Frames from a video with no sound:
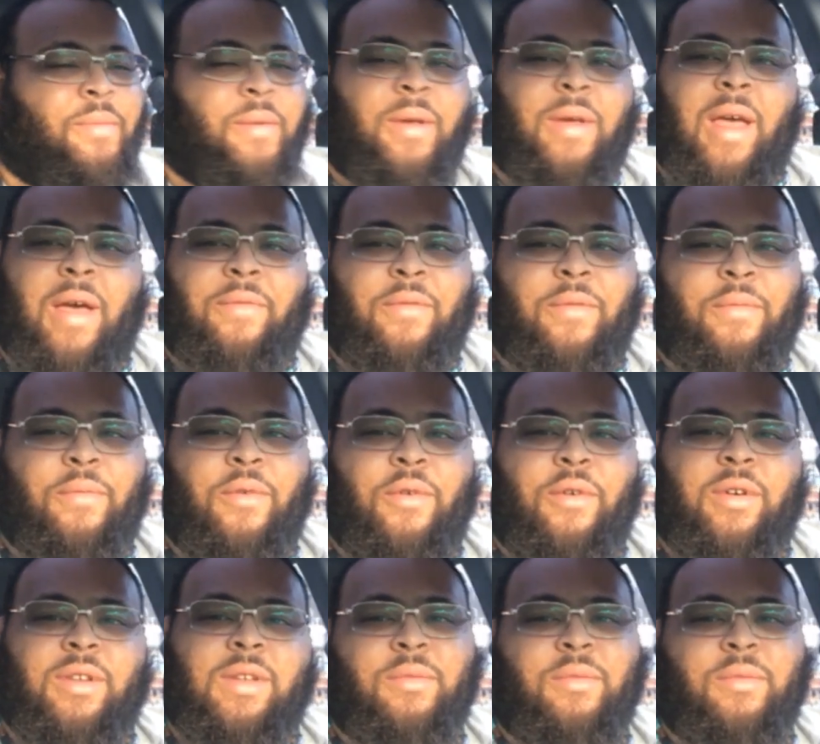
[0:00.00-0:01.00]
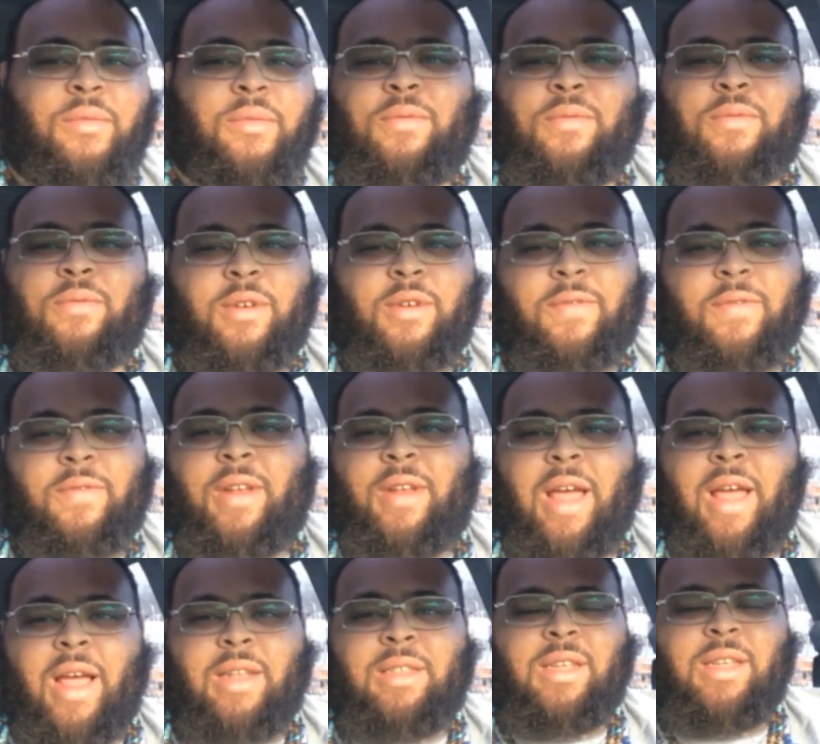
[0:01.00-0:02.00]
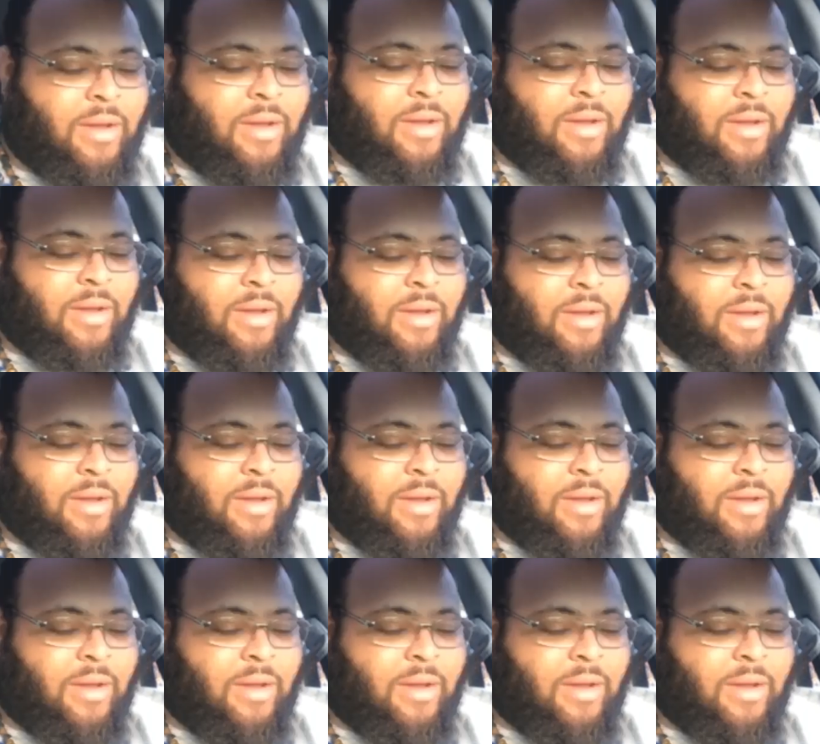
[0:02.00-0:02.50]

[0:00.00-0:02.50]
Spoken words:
been having wars and rumors of wars for 19 years,